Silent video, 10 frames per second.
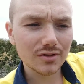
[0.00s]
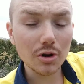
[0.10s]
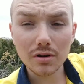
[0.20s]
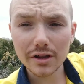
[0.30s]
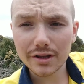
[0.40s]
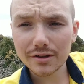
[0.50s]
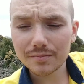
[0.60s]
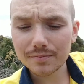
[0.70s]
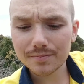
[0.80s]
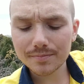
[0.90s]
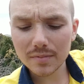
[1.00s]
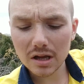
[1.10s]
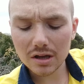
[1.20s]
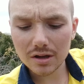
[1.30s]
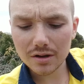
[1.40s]
totally
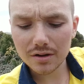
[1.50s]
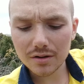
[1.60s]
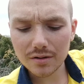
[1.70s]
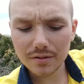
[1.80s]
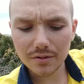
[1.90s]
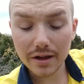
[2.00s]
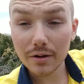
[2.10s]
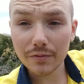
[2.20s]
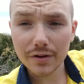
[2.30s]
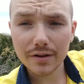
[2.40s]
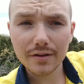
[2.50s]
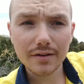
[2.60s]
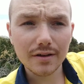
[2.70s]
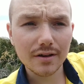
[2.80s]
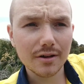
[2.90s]
unhealthy
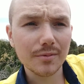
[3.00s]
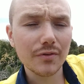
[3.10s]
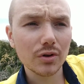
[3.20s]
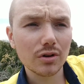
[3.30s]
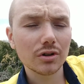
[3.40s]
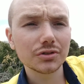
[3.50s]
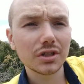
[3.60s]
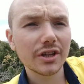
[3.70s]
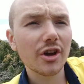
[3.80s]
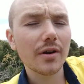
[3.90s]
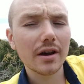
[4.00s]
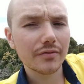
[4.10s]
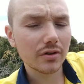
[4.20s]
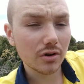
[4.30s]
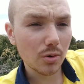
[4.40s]
if you're constantly going
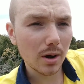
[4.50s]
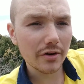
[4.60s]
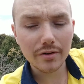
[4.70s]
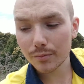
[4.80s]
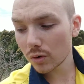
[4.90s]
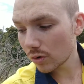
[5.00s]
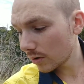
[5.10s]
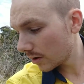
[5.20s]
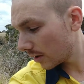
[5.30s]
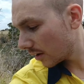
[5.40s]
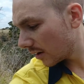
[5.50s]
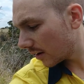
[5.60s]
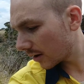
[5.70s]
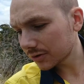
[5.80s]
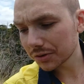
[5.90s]
after acquiring more.
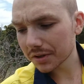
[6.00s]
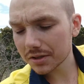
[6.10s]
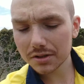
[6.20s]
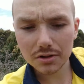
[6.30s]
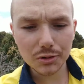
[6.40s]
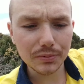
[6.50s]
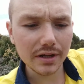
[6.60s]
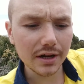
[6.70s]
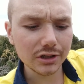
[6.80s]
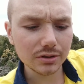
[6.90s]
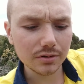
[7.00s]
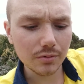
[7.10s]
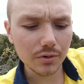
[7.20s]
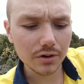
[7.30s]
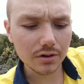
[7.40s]
And I was talking to a couple of guys
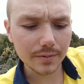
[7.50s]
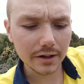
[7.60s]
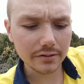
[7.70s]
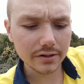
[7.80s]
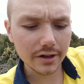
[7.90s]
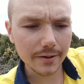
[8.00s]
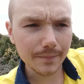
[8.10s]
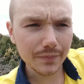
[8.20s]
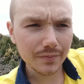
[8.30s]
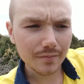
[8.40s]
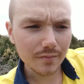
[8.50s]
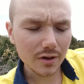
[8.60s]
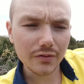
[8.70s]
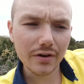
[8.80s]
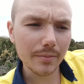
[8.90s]
at work about it today,
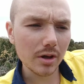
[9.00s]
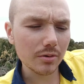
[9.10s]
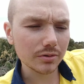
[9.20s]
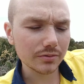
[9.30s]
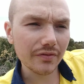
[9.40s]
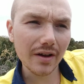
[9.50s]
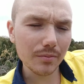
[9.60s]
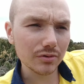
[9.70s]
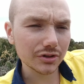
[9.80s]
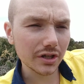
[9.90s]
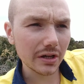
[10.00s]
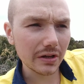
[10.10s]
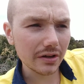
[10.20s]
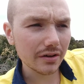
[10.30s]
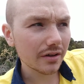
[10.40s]
and Fab was
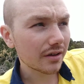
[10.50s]
saying